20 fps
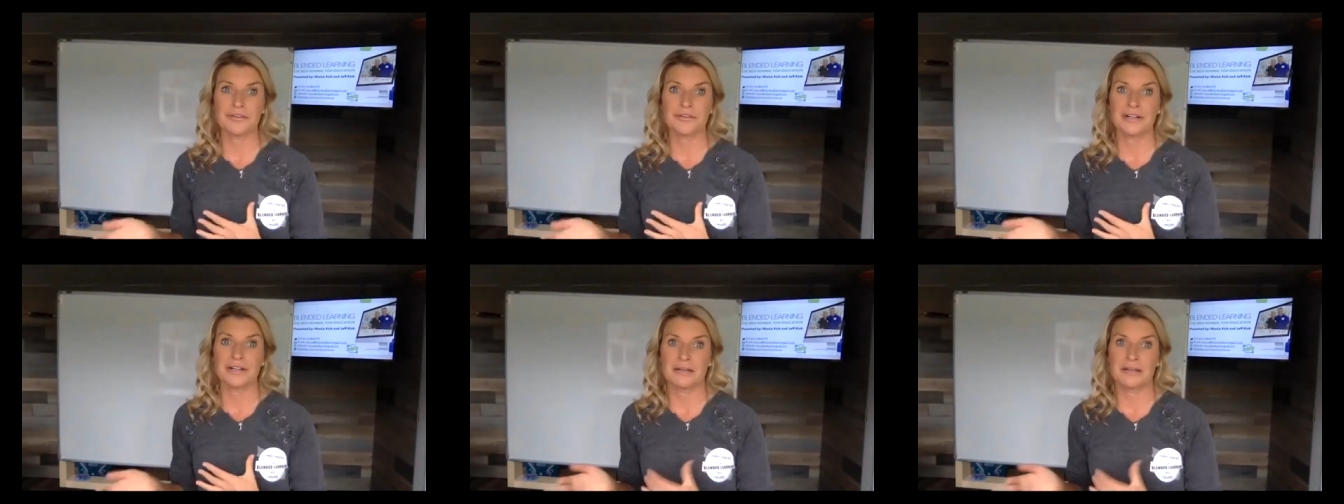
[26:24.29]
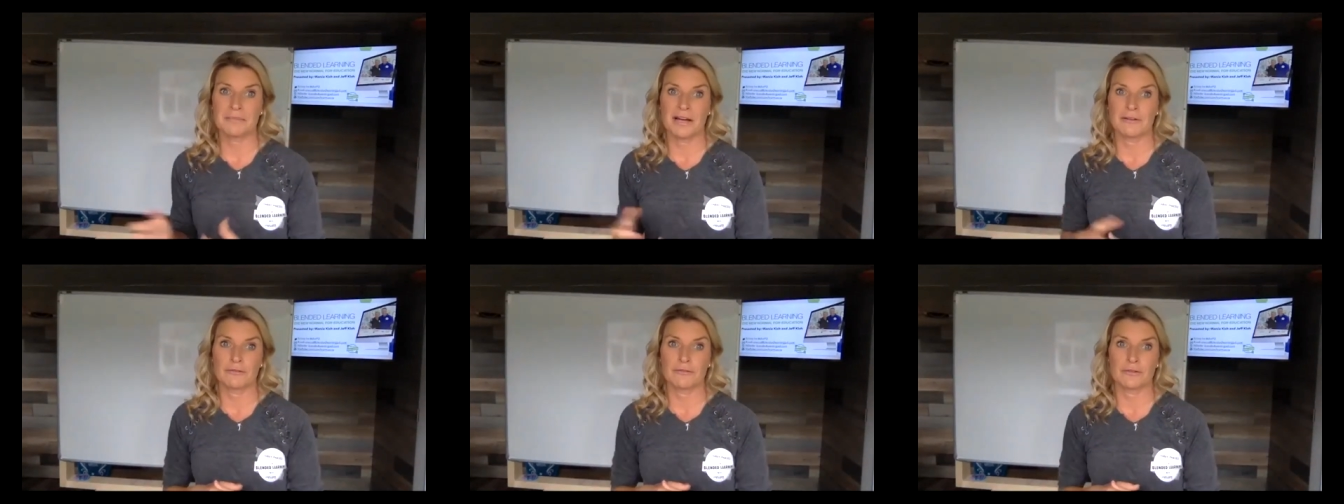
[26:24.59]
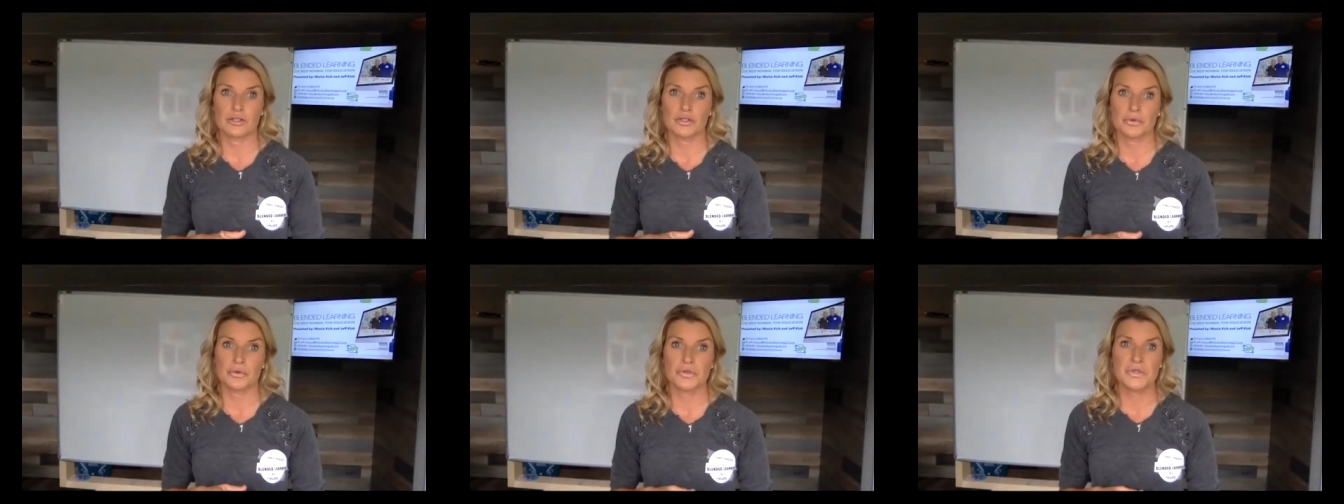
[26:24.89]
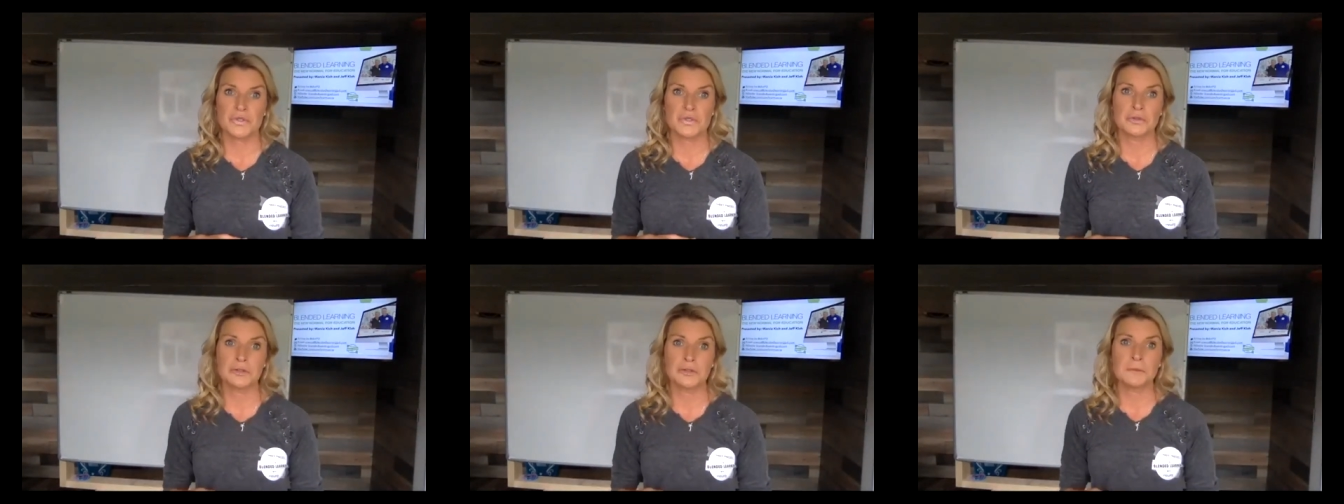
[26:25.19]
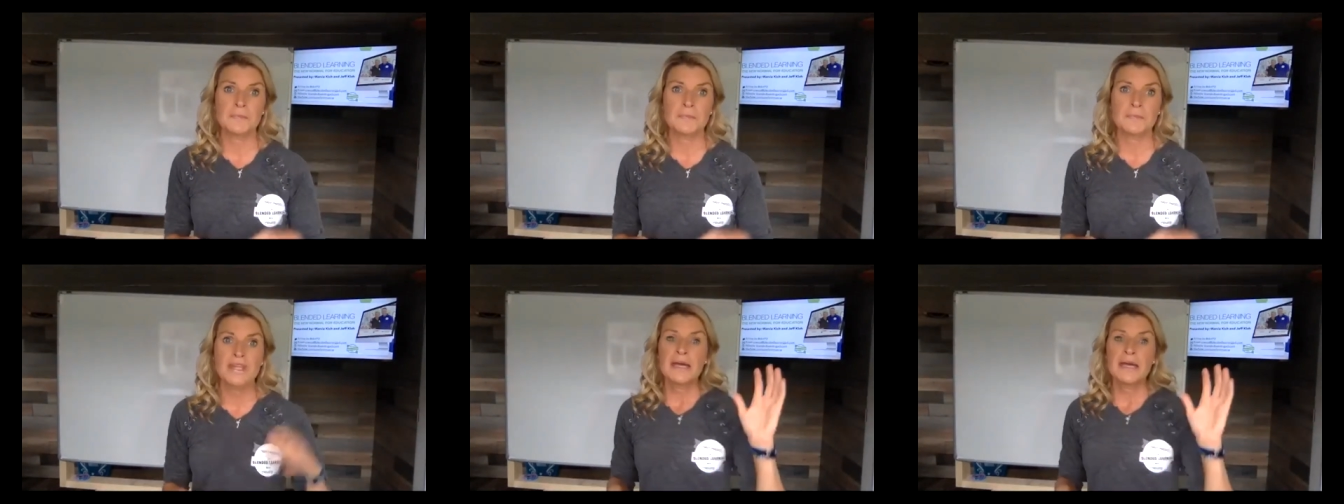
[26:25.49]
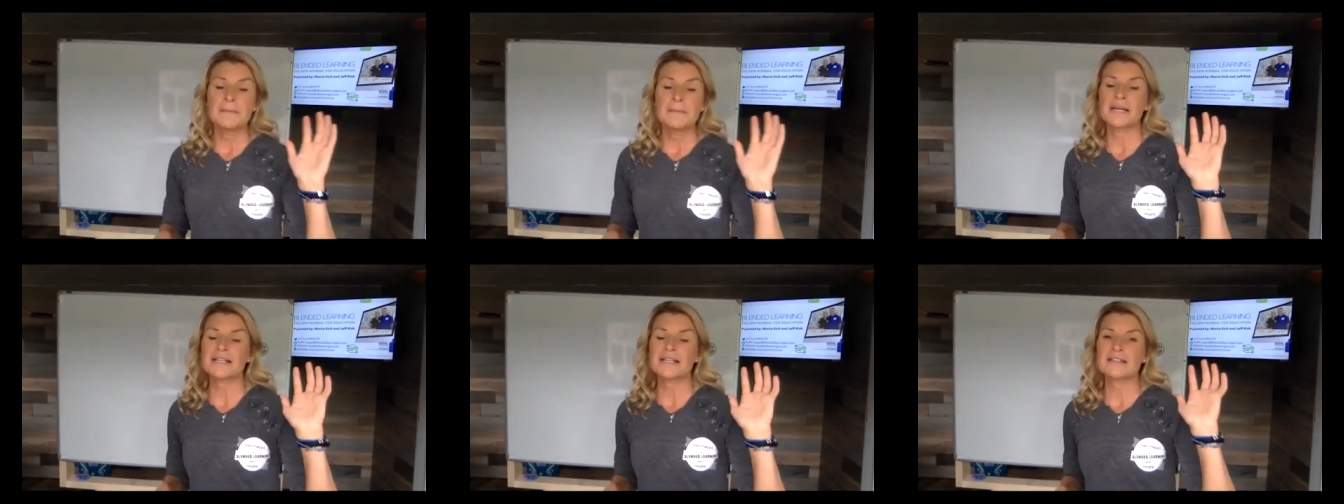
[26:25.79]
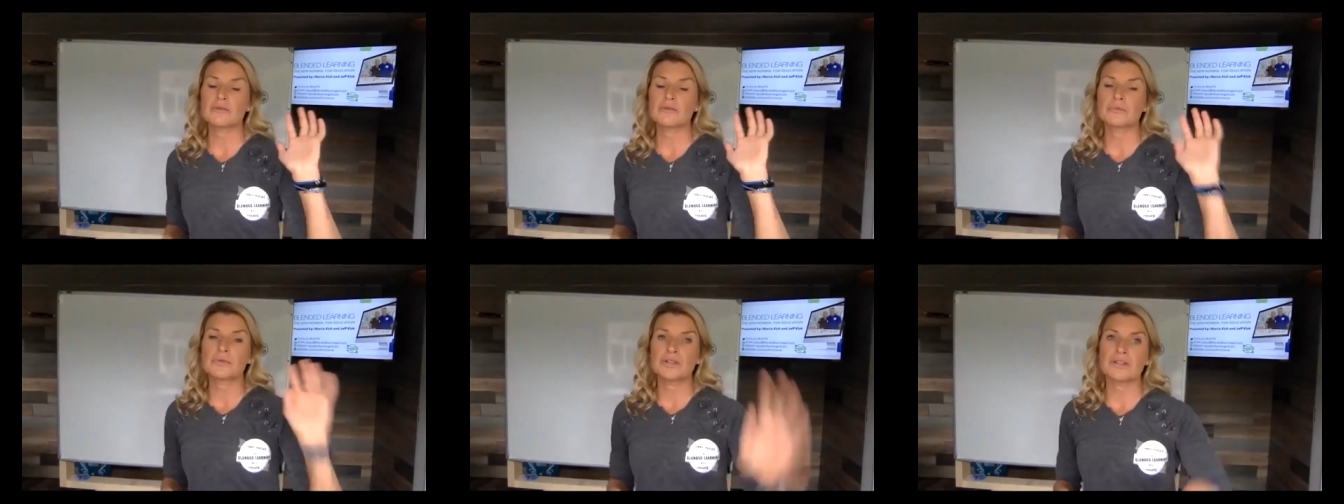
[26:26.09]
created my virtual school because
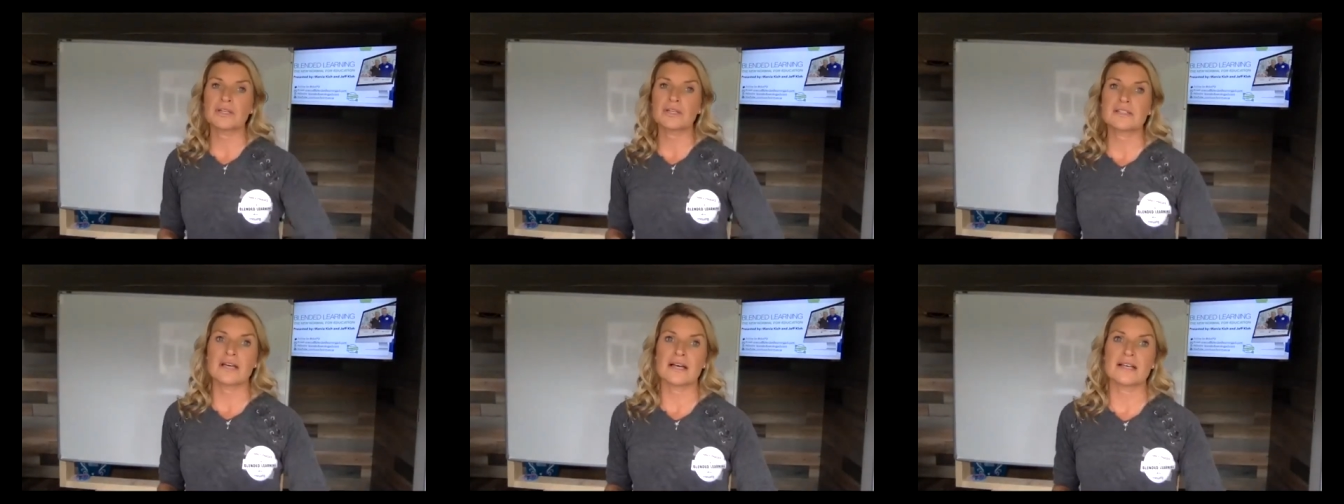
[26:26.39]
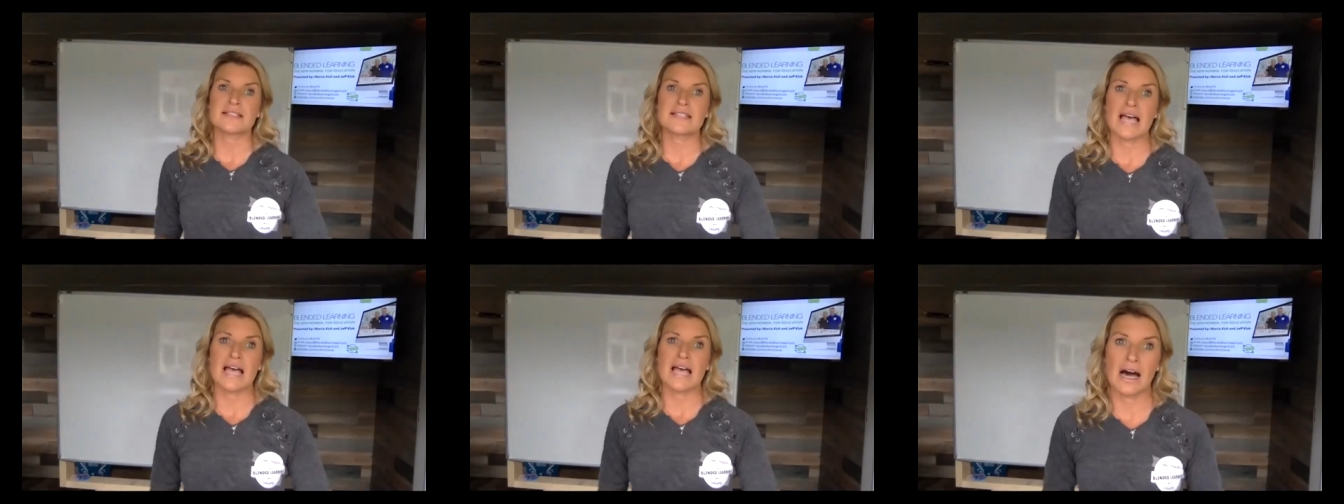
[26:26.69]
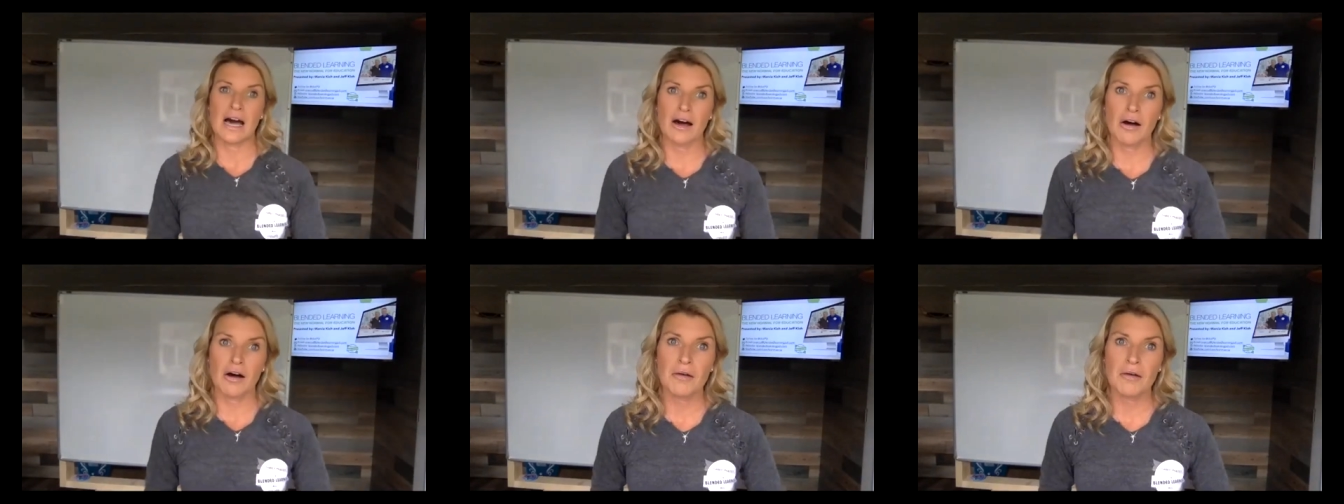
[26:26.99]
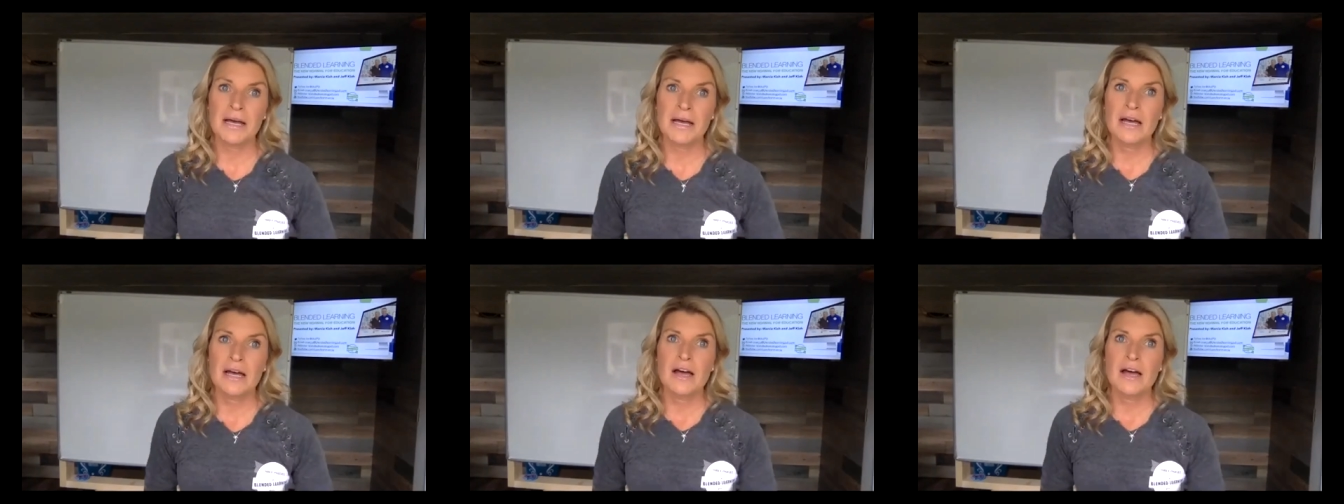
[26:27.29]
it really does help